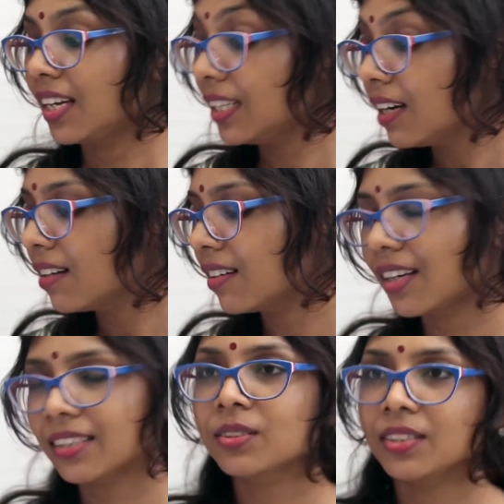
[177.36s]
Yeah,
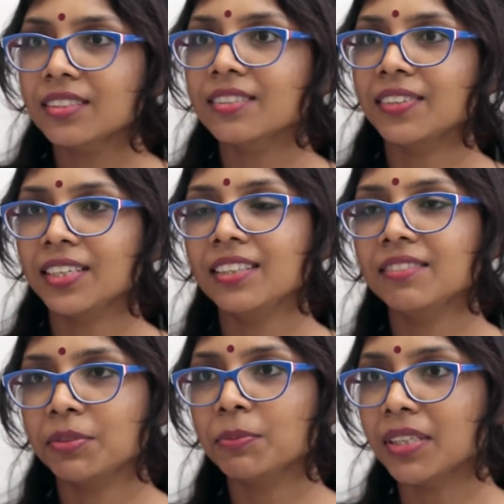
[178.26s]
actually it's very
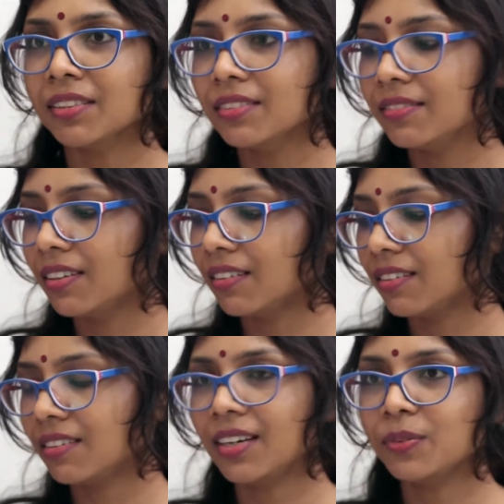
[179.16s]
informative. Uh,
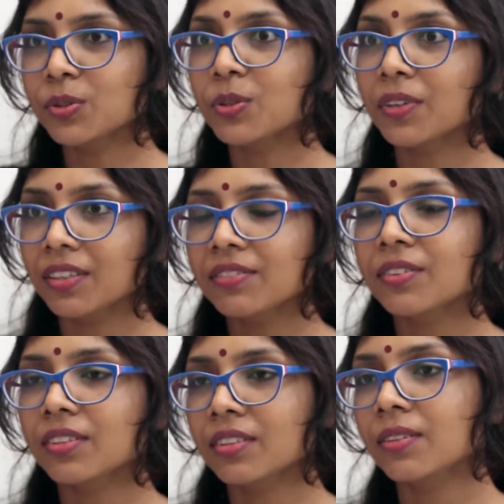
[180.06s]
I was looking
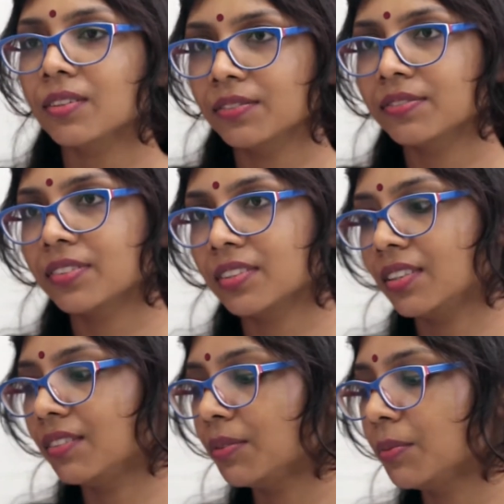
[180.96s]
for a lot of uh,
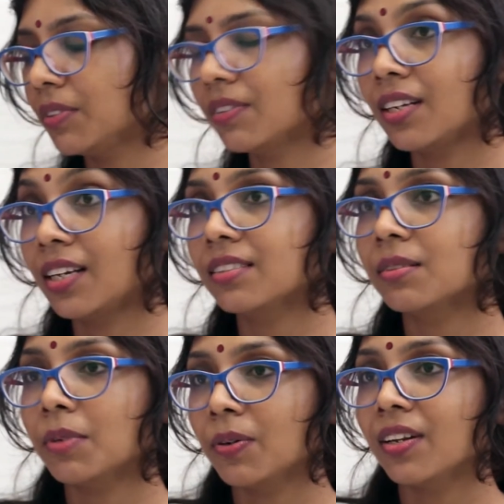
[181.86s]
information on
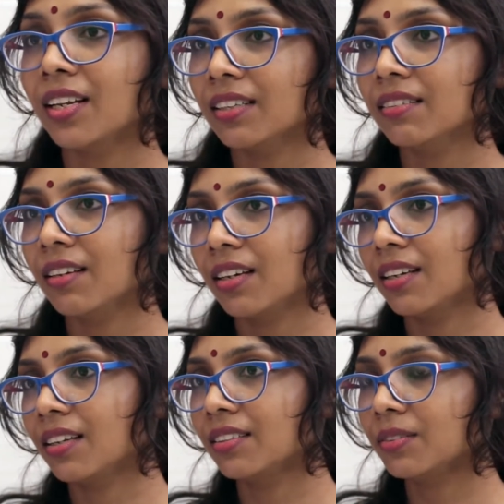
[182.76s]
asthma online
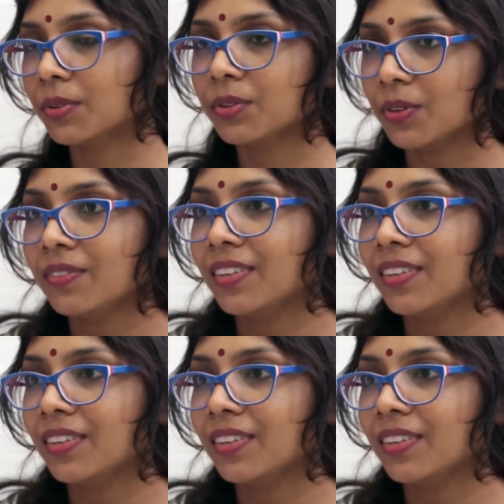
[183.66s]
and it was all